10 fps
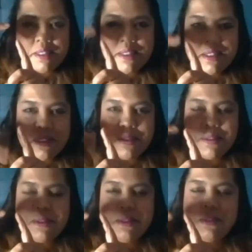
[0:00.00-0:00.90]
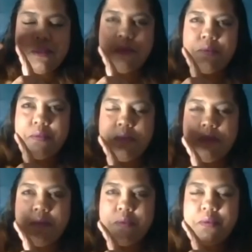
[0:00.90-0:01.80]
so that I can let
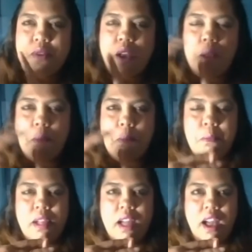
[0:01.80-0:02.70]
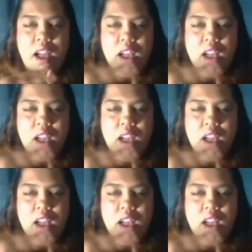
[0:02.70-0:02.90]
go of some